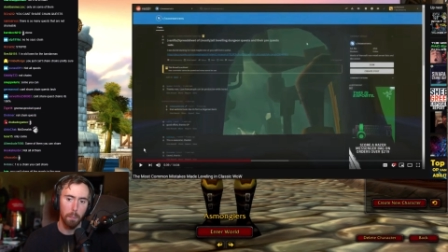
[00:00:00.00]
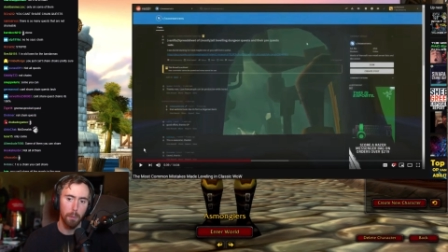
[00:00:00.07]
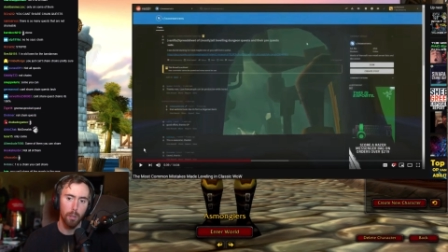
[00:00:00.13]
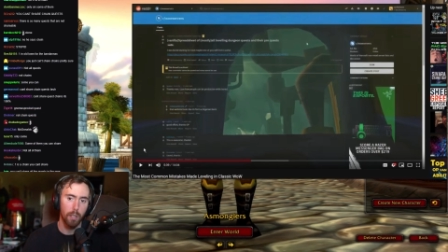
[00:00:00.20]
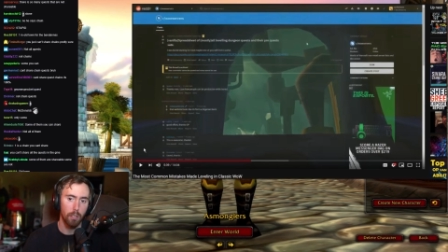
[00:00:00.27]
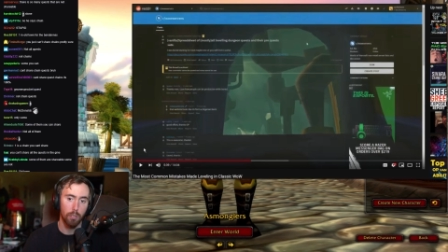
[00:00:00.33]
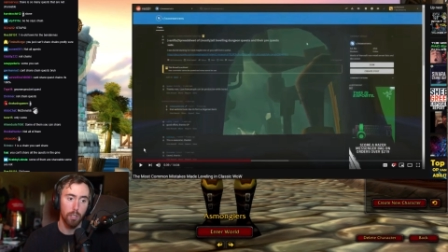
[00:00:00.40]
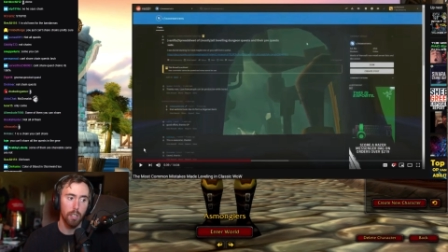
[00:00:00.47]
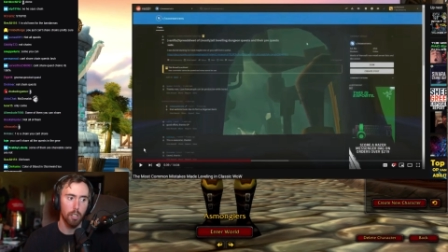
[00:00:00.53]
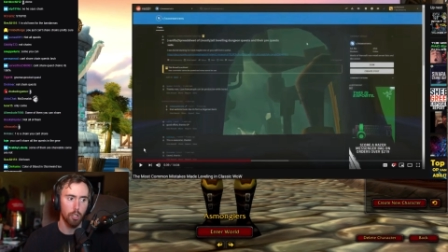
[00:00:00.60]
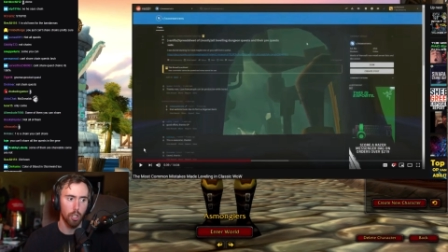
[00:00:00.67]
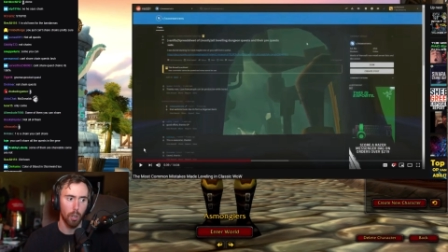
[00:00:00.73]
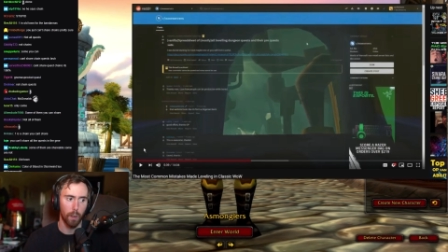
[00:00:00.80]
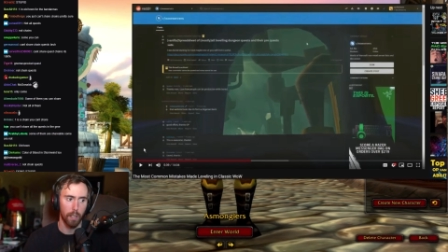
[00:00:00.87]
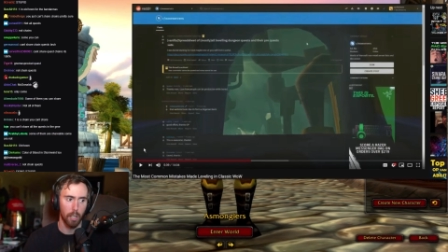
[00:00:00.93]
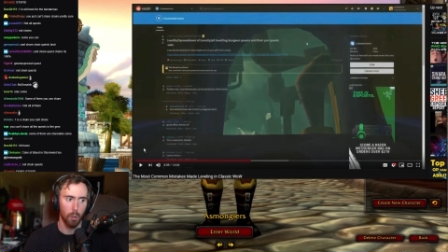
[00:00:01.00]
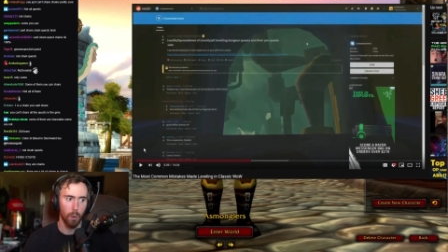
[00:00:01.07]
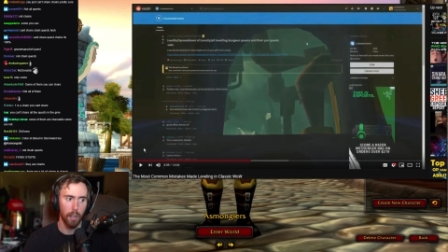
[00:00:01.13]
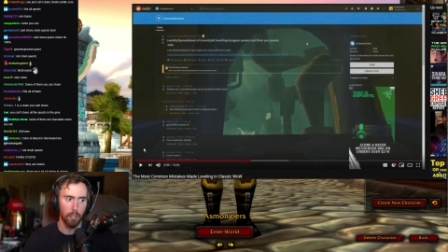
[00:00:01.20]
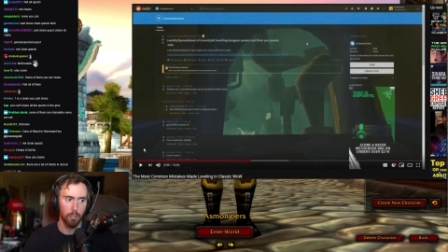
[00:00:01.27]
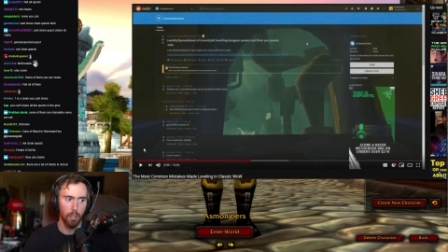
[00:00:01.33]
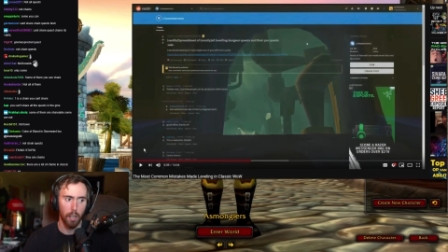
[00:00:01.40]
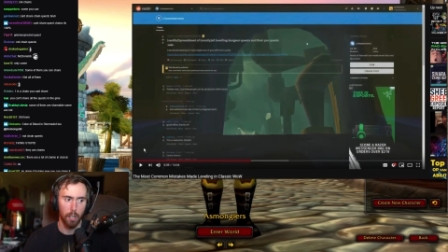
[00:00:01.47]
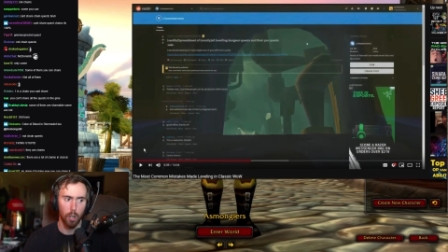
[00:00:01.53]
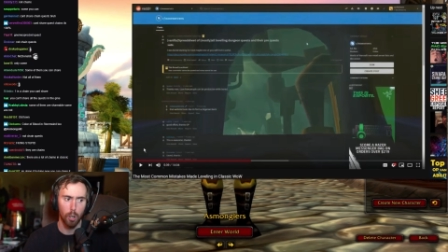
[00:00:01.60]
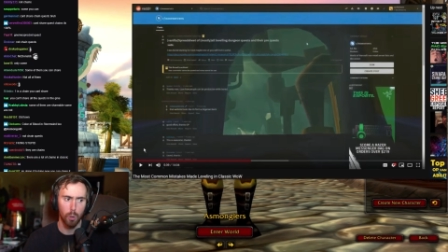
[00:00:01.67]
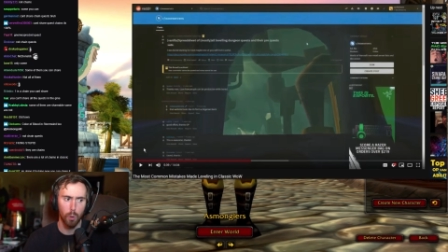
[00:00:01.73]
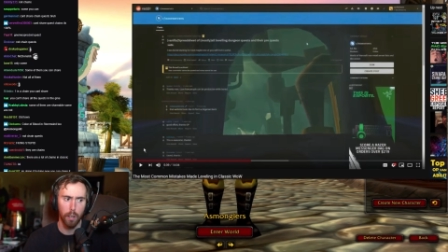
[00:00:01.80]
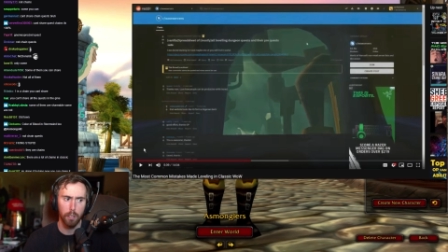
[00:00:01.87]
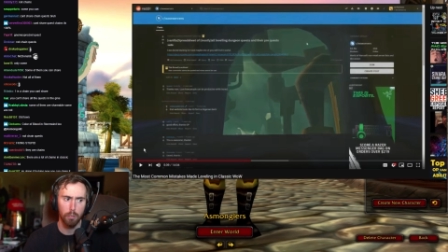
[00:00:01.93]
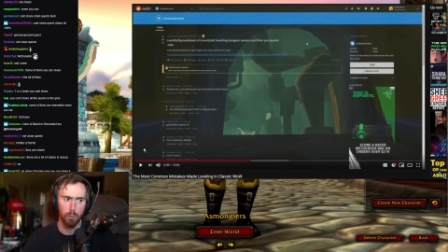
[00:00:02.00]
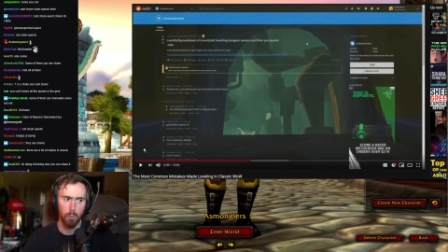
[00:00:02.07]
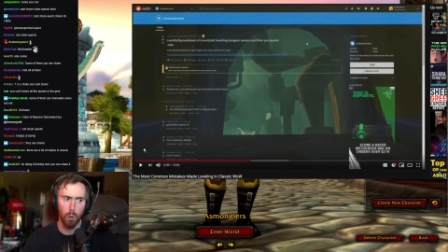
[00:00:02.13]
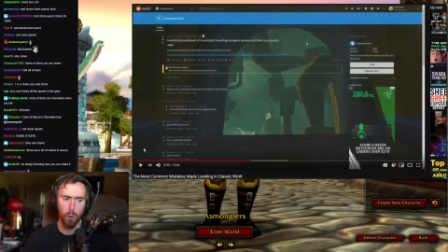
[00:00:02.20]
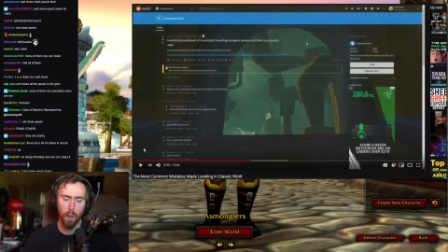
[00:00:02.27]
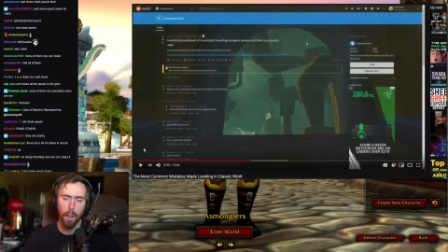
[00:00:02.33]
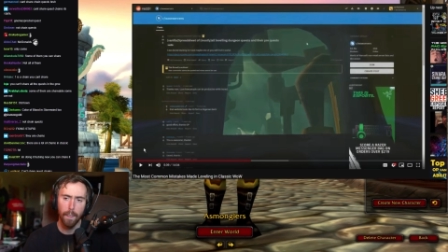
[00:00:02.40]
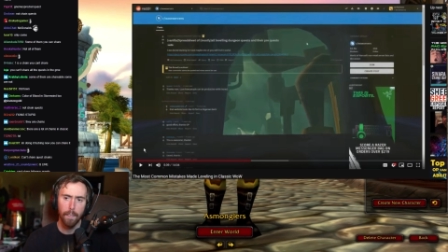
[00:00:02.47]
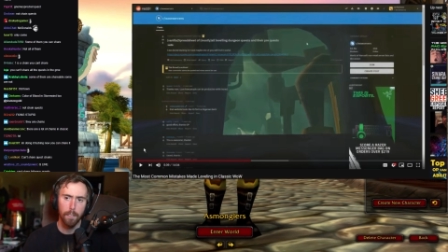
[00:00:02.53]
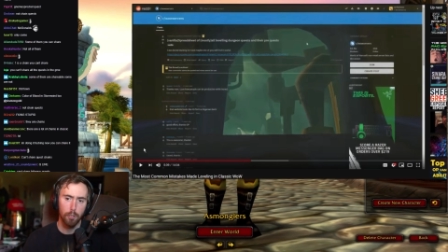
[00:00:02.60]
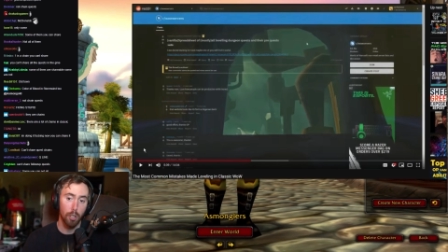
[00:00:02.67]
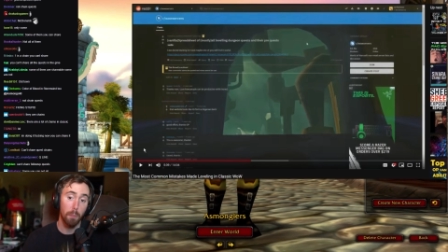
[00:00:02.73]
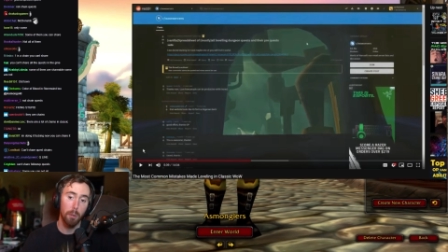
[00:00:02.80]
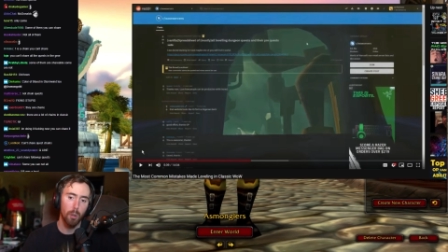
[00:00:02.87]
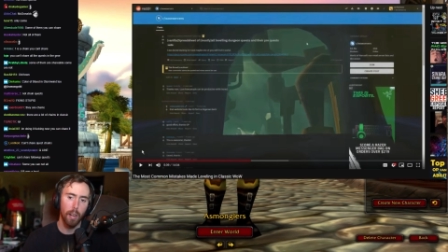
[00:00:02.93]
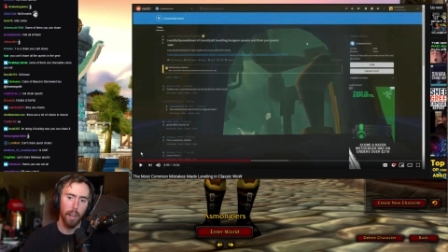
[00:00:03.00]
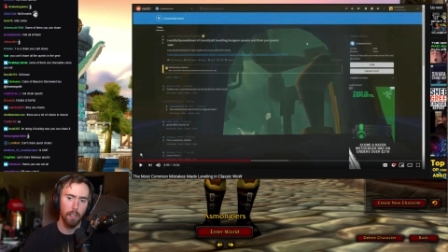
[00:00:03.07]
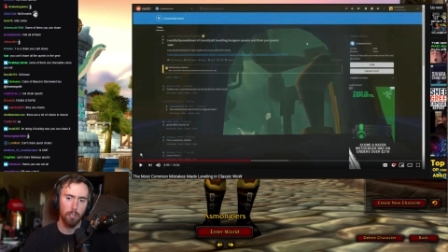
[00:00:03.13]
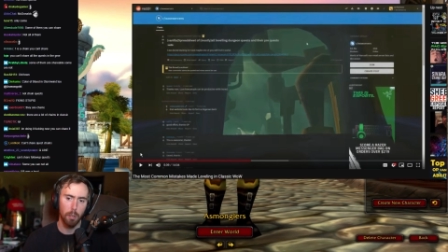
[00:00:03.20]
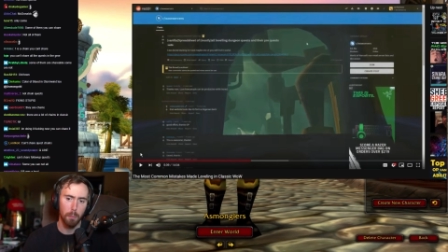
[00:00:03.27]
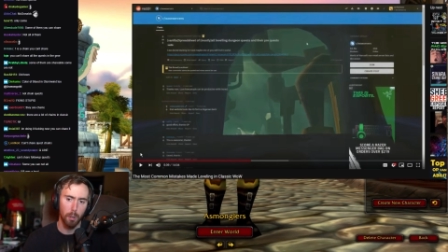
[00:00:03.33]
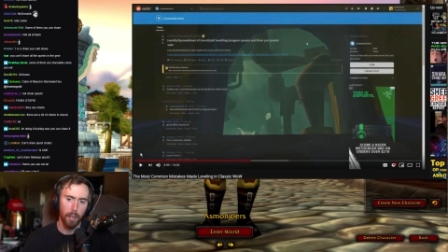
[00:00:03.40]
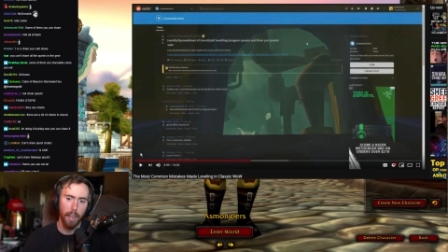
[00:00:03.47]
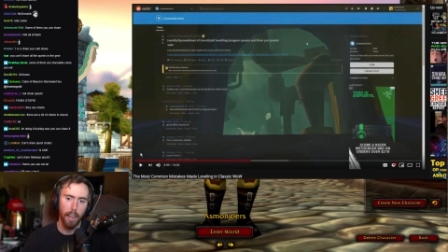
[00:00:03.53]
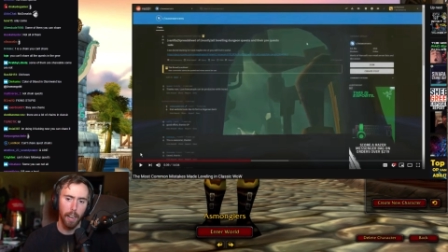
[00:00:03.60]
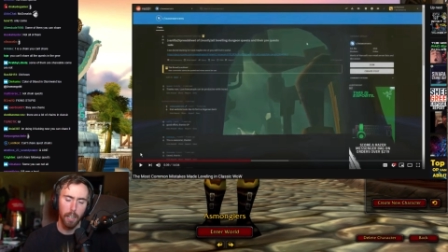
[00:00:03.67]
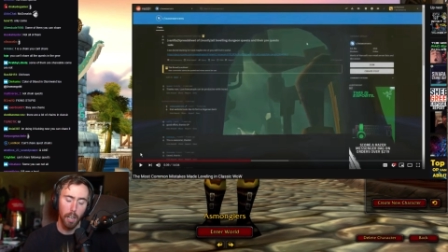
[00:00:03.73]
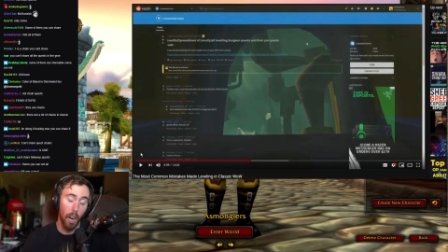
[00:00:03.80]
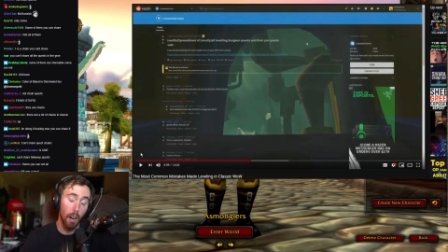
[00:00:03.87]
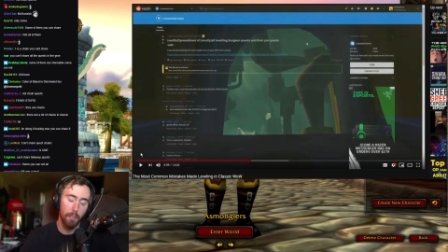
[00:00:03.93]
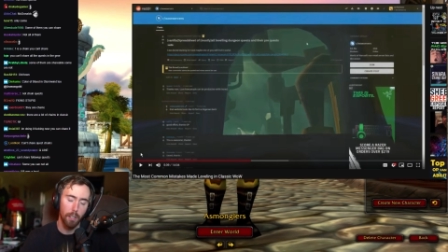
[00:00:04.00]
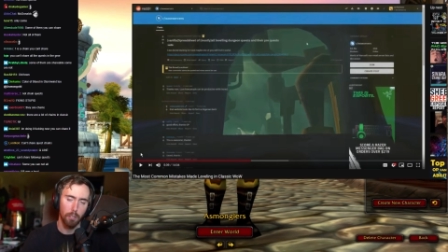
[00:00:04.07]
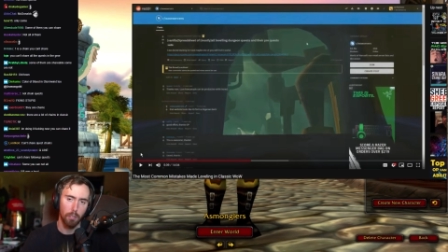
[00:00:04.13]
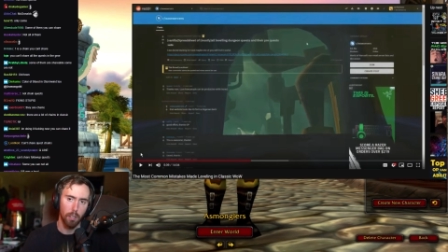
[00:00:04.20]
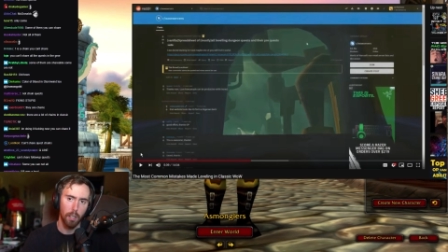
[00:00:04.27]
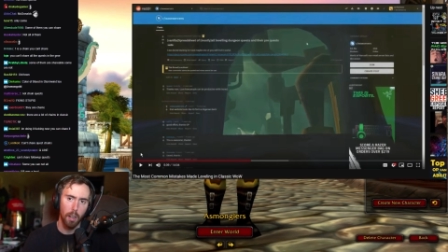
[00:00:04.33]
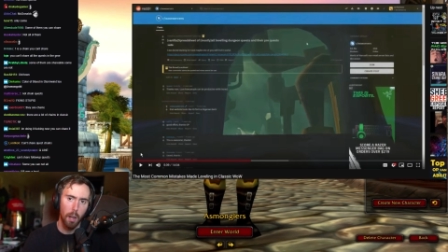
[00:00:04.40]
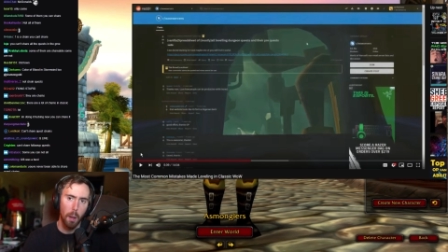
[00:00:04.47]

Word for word: You can see us sharing the quest. Not all quests. Well, some you can, some you can't, obviously.